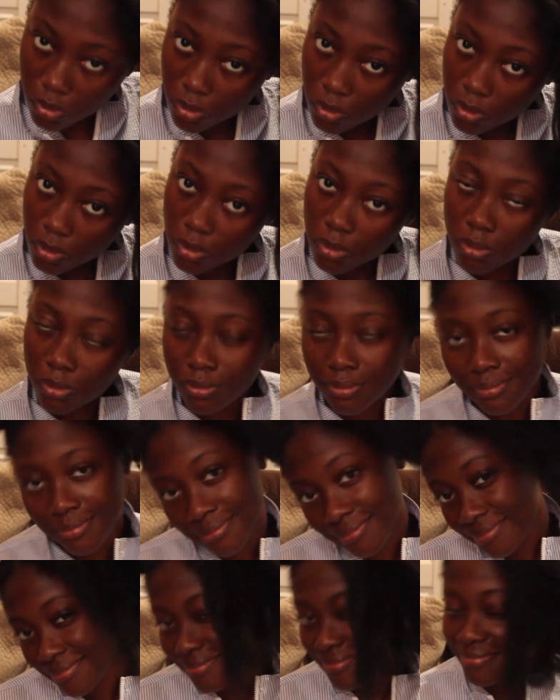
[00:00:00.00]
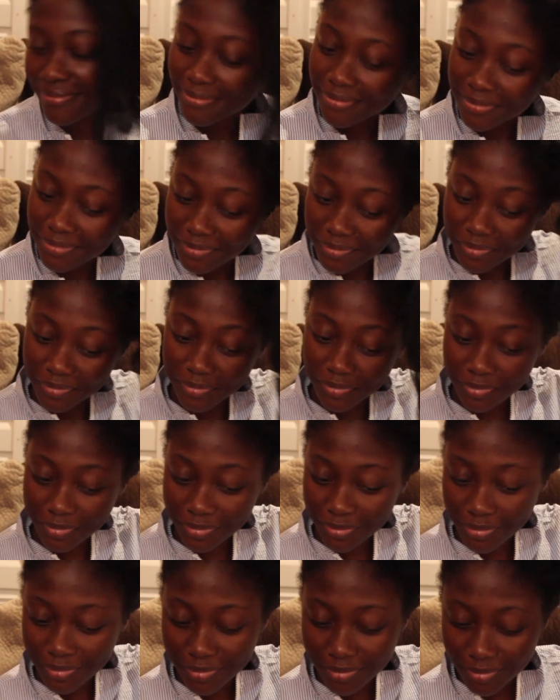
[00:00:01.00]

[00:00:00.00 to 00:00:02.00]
girls, when you're in your last section.